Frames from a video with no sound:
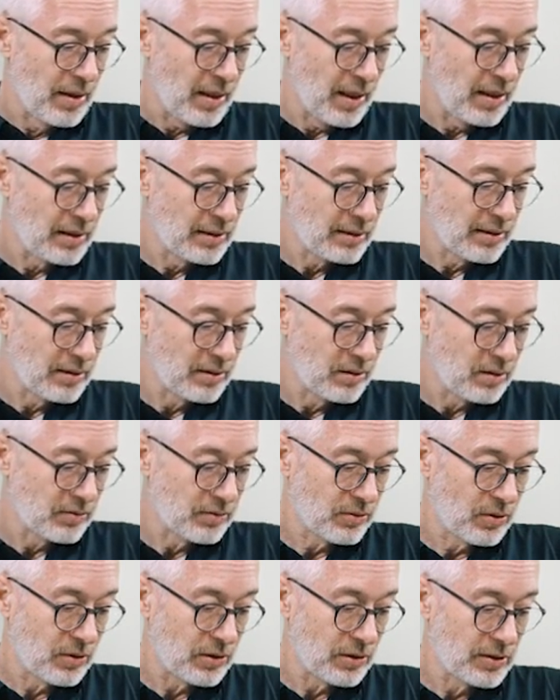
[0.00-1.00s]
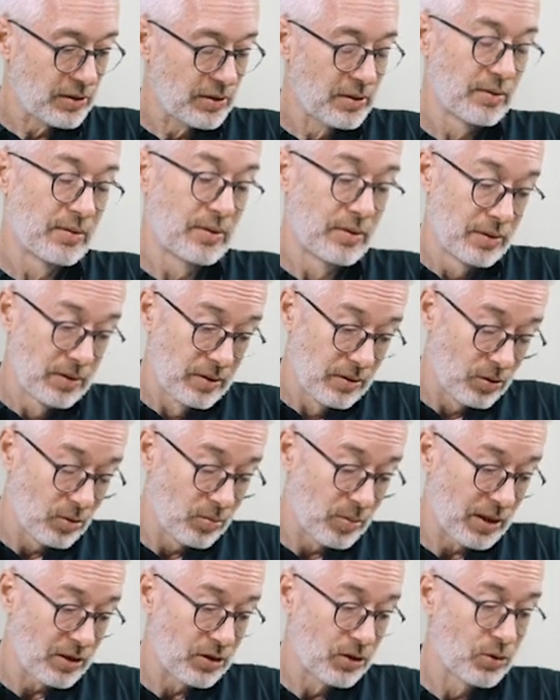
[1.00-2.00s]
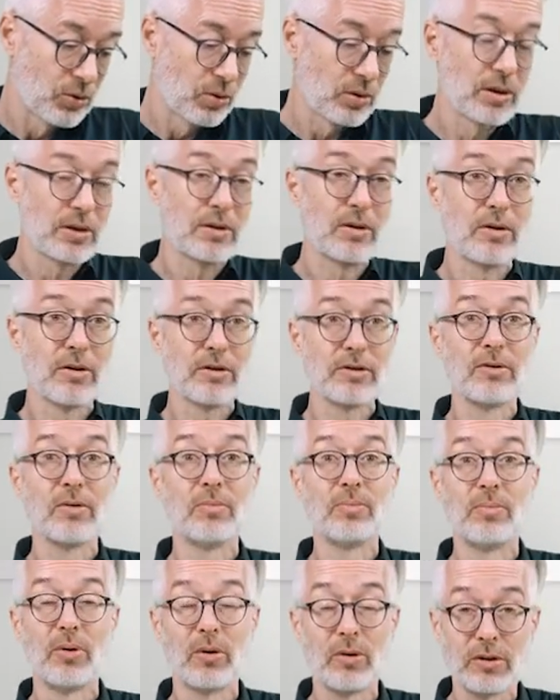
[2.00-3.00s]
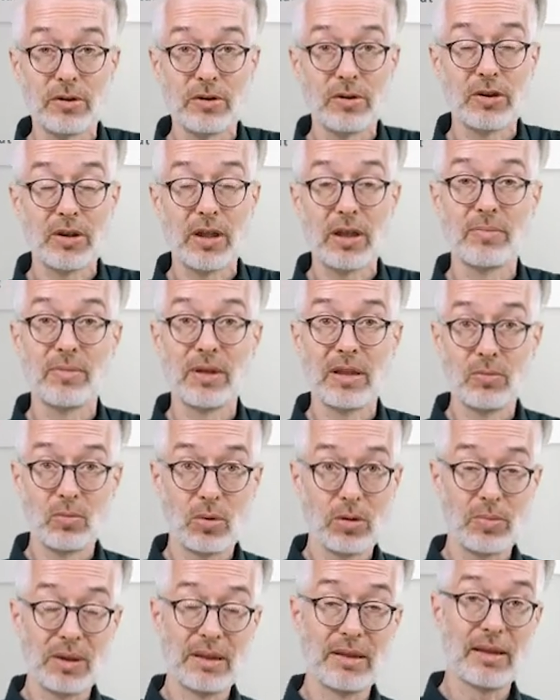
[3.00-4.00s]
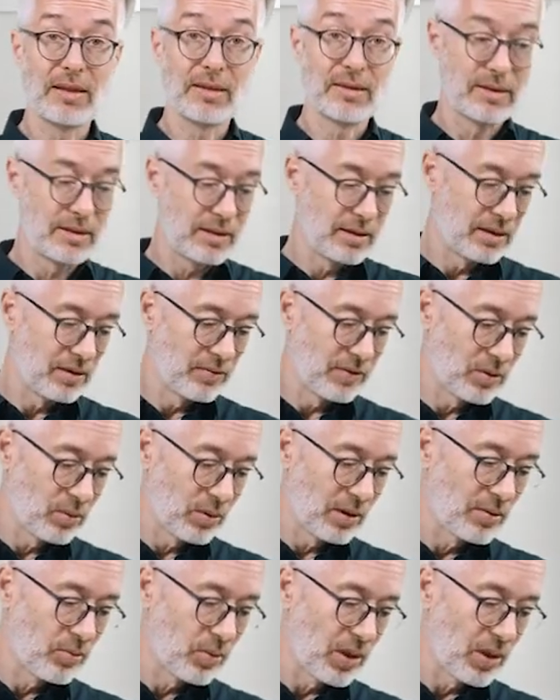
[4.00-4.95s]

And of course, to make sure that also person shape then will be tested individually,